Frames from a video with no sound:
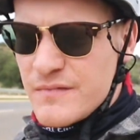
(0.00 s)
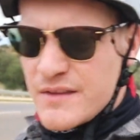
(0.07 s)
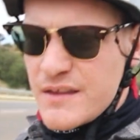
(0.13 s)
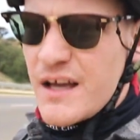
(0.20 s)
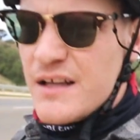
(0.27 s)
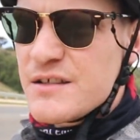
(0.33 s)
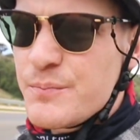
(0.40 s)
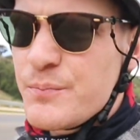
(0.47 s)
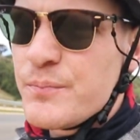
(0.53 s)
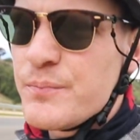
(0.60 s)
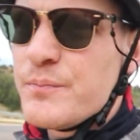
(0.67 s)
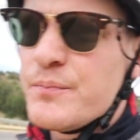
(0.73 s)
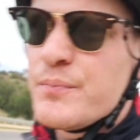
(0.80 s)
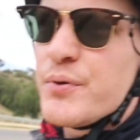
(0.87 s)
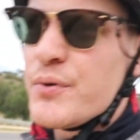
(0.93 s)
That's
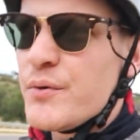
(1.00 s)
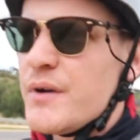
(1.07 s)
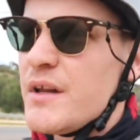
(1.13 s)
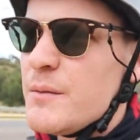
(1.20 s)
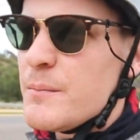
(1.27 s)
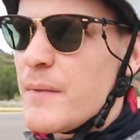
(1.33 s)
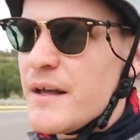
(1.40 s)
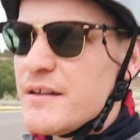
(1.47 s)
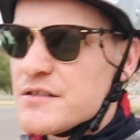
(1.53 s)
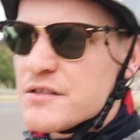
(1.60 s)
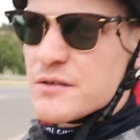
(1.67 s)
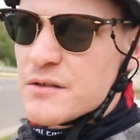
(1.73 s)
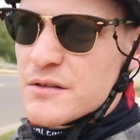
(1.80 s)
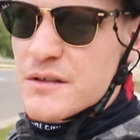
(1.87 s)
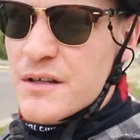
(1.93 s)
pretty
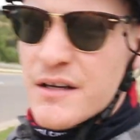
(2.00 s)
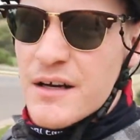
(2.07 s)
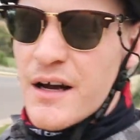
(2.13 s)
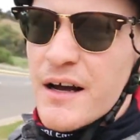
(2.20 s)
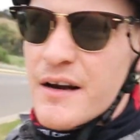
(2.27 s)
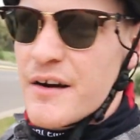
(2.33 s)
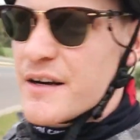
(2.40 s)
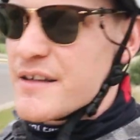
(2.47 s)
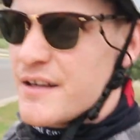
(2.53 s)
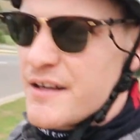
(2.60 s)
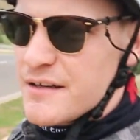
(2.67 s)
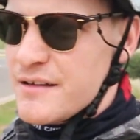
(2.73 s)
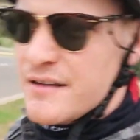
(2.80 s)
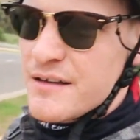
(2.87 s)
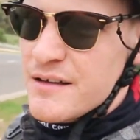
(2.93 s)
mental, I
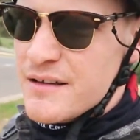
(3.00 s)
reckon.